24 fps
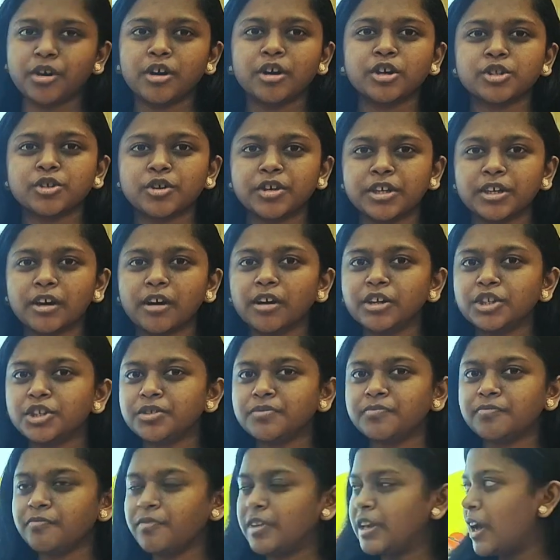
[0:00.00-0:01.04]
So here
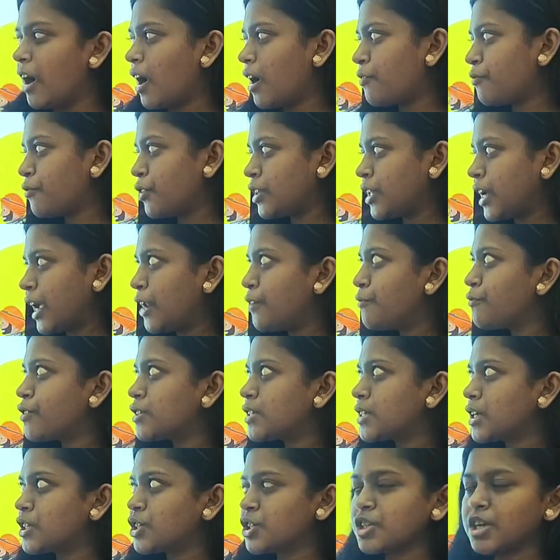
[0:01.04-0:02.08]
we are for the info
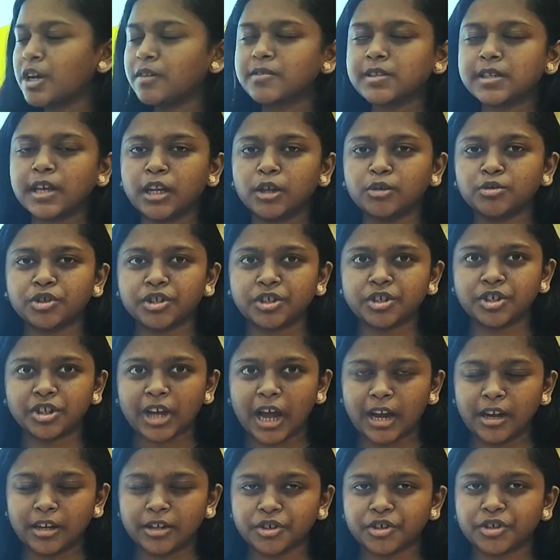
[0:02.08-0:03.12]
session of Solution
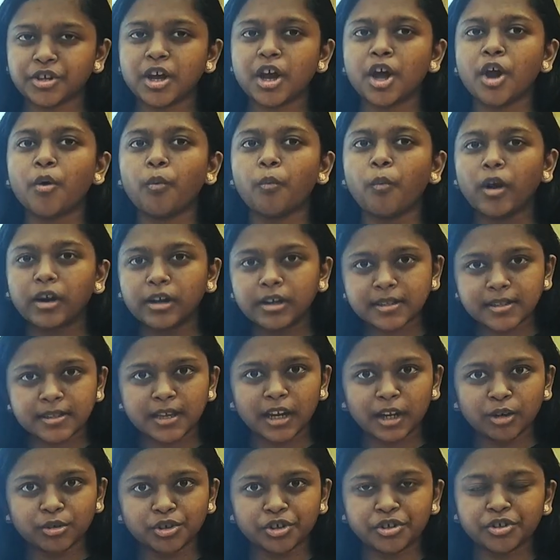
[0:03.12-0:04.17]
Challenge. What is
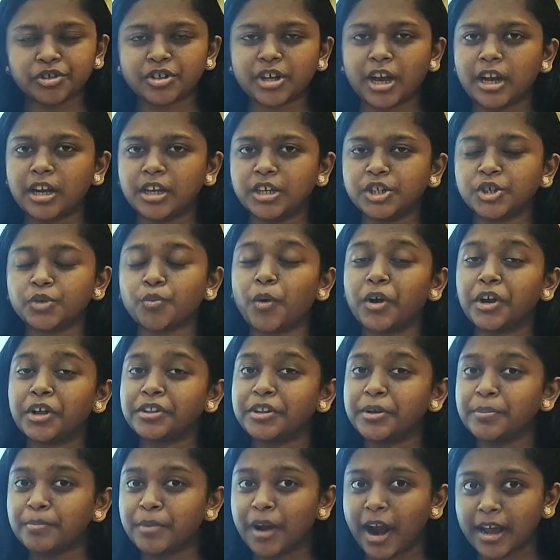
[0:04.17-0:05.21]
Solution Challenge? What are
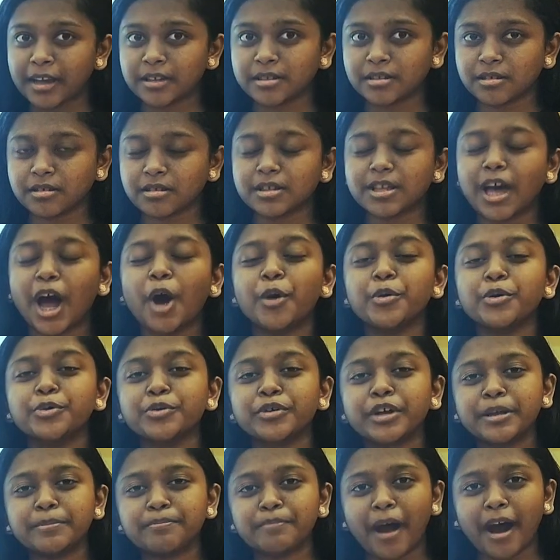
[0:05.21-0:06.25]
the prizes? How you
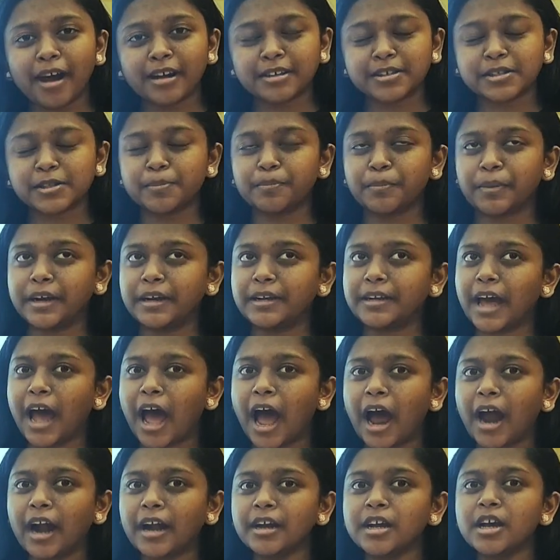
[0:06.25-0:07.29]
can participate
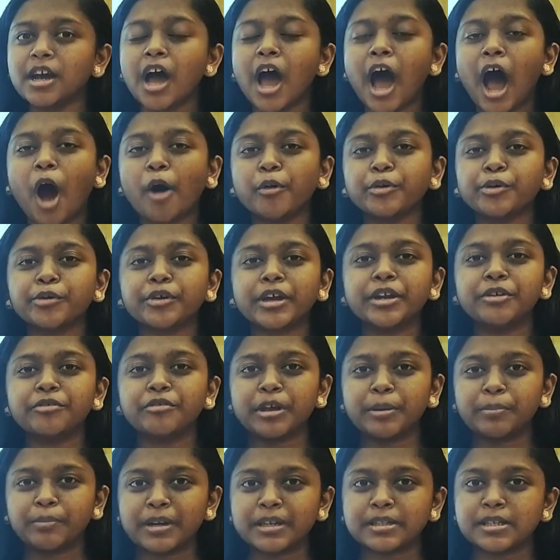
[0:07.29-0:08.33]
and how you can
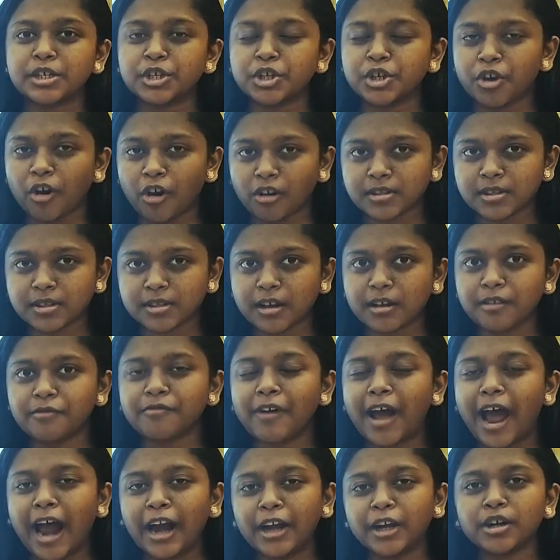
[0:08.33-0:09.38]
represent yourself
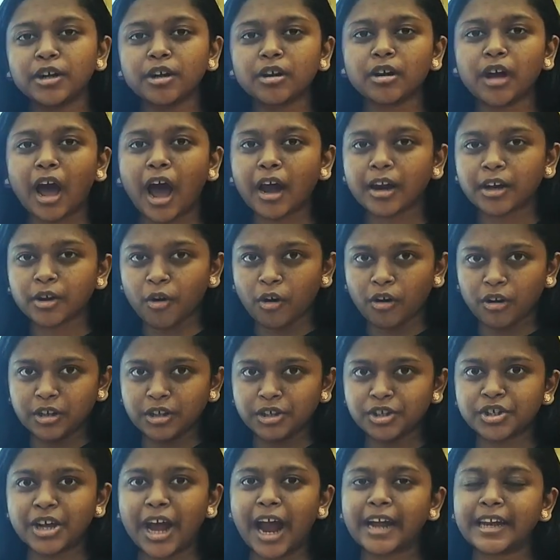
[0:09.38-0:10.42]
and our
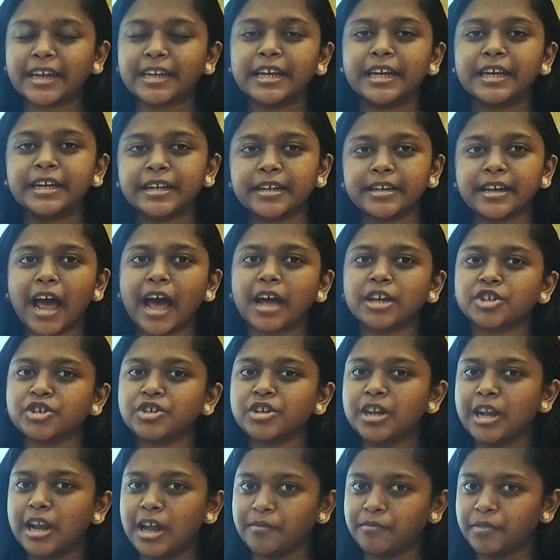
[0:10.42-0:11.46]
college at an
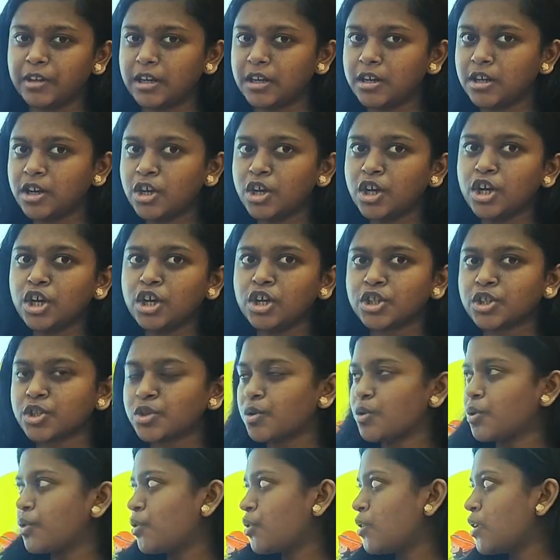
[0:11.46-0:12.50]
international level.
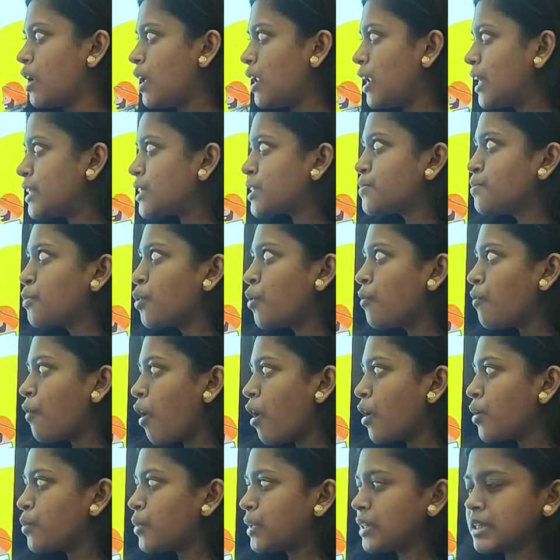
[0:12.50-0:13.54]
So let's move
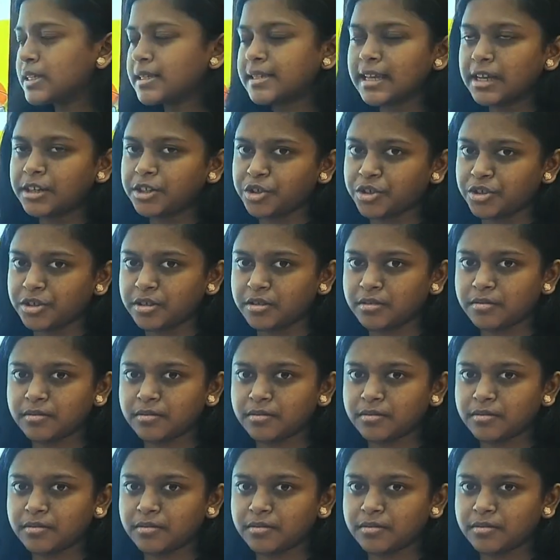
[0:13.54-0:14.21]
on with this session.